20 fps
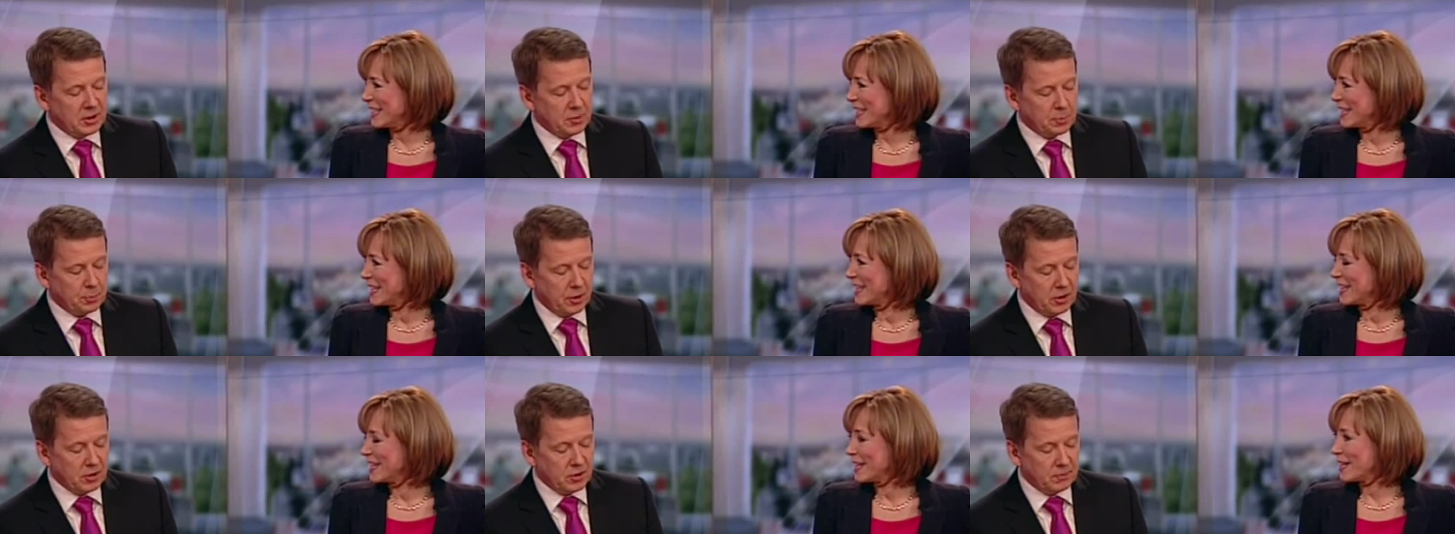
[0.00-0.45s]
Speaker 1: you're an
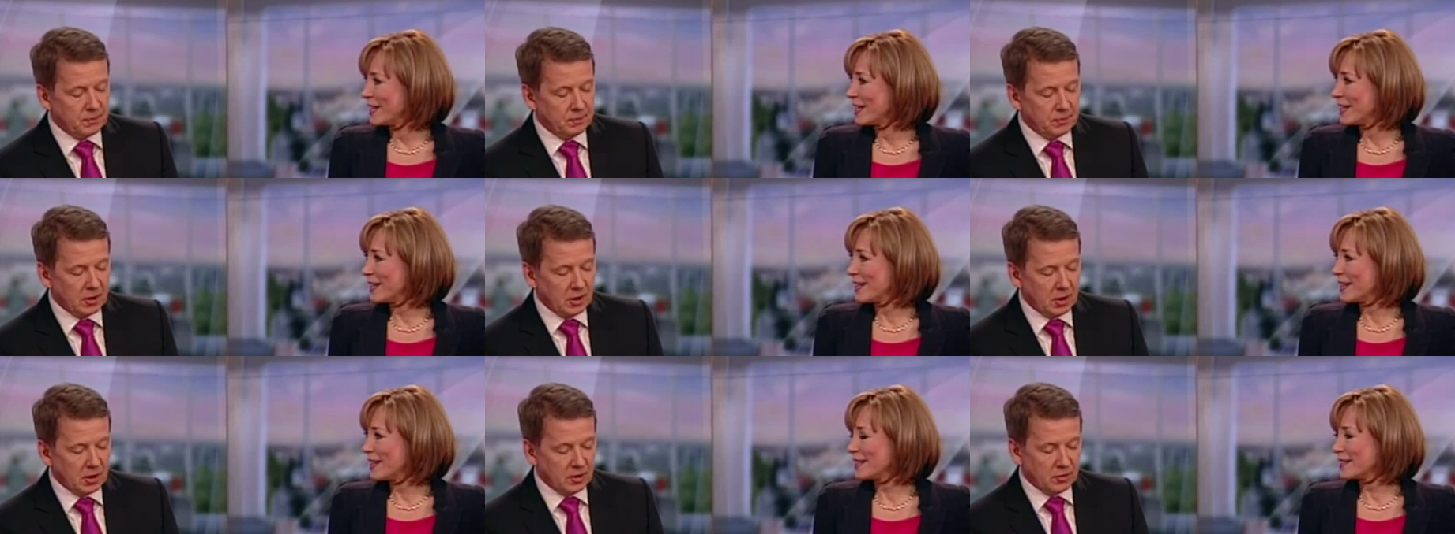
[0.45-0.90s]

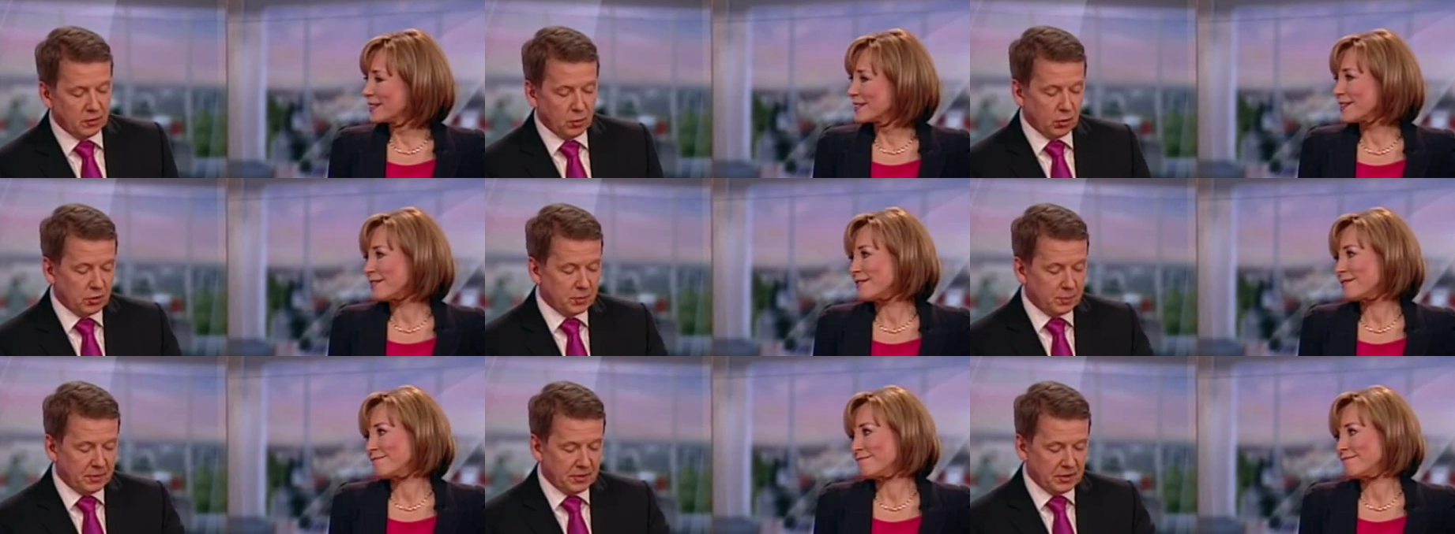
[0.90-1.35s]
inspiration.
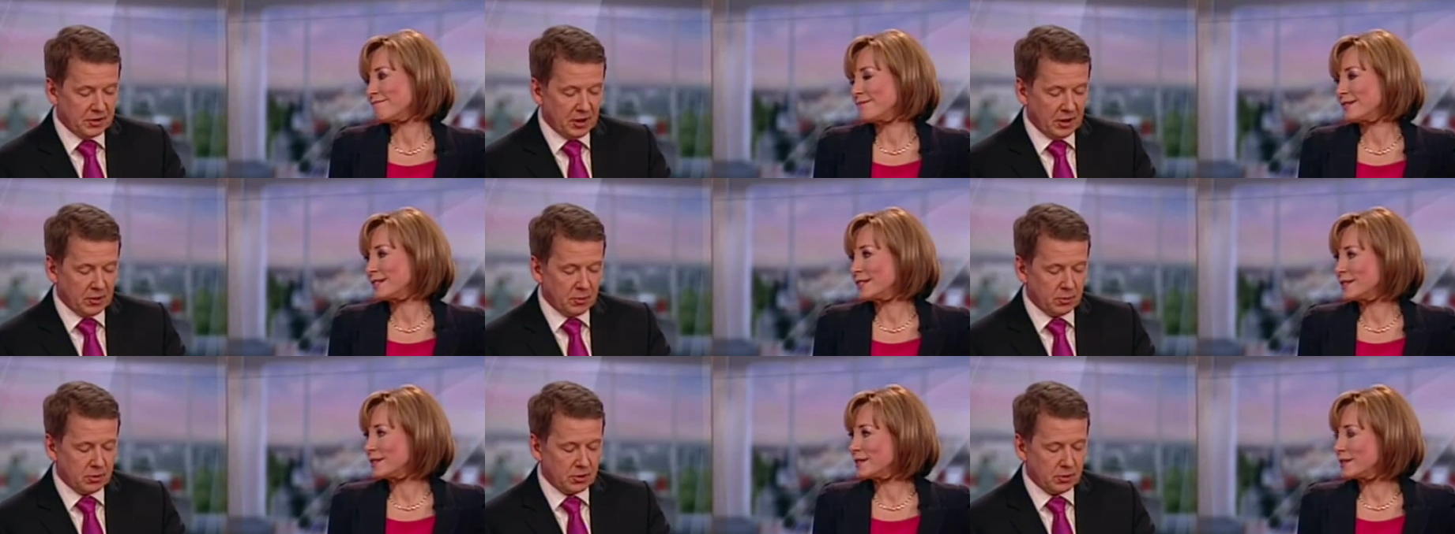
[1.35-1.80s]
You've always been
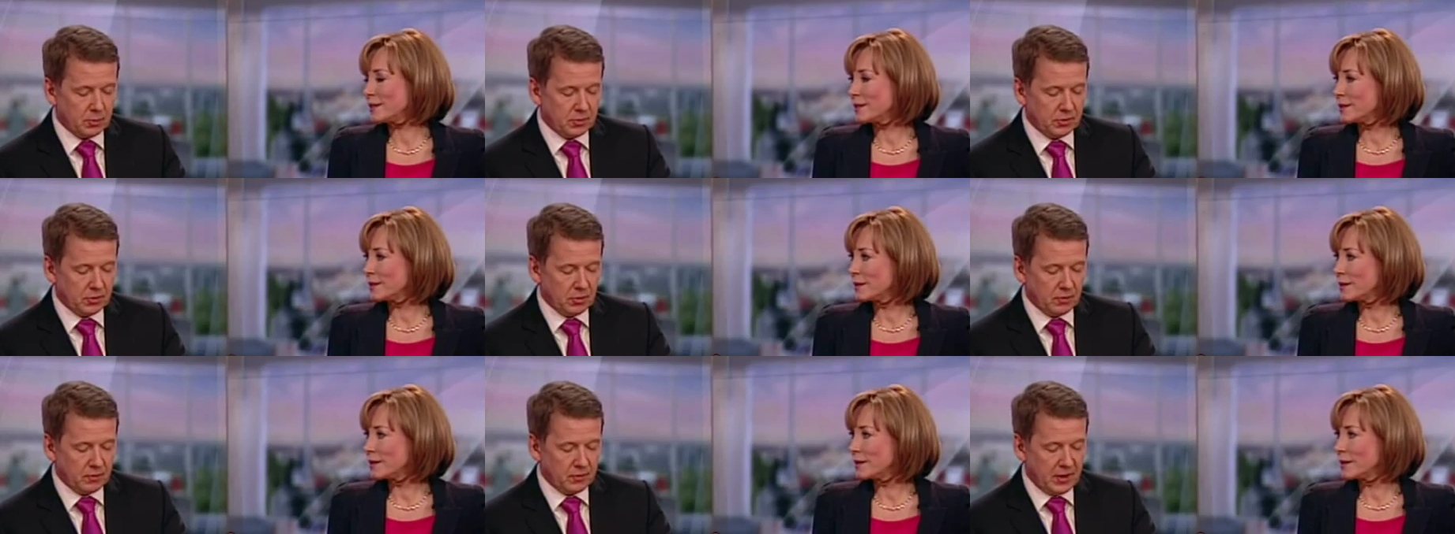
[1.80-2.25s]

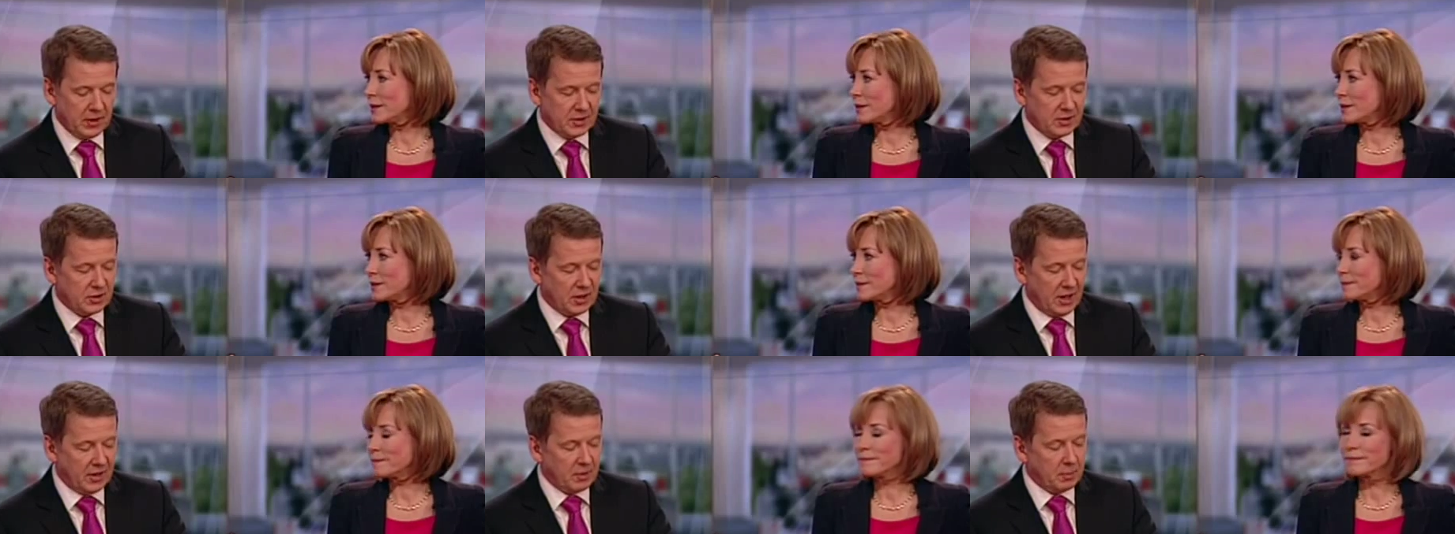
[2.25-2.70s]
generous with your
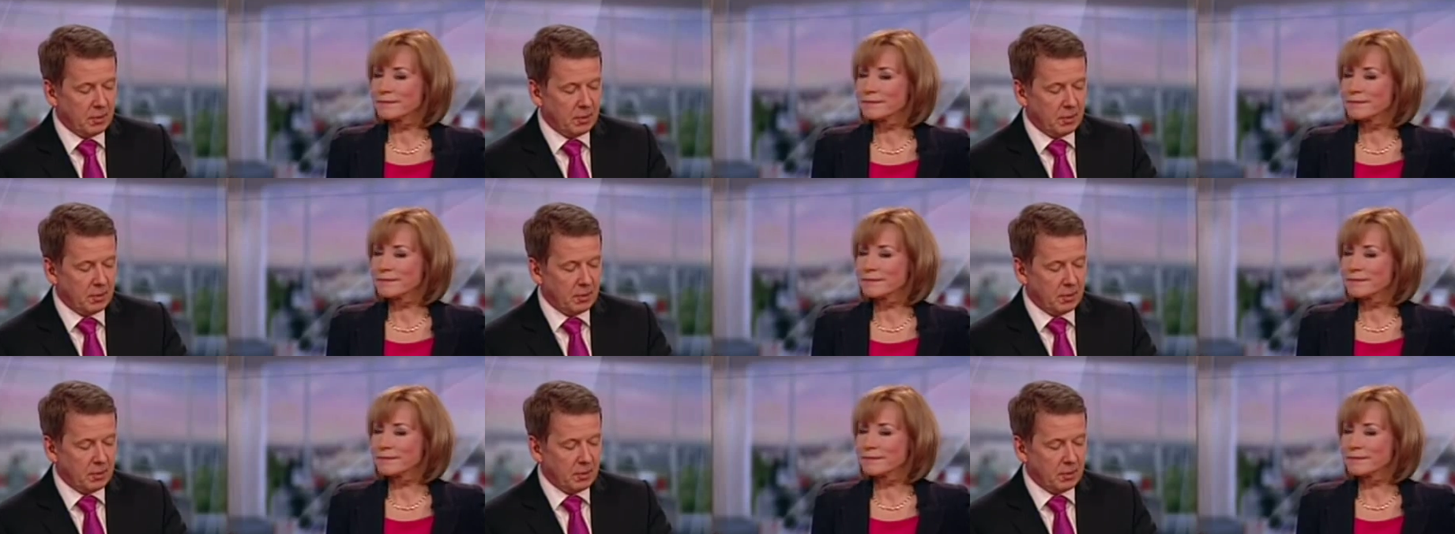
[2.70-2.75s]
advice.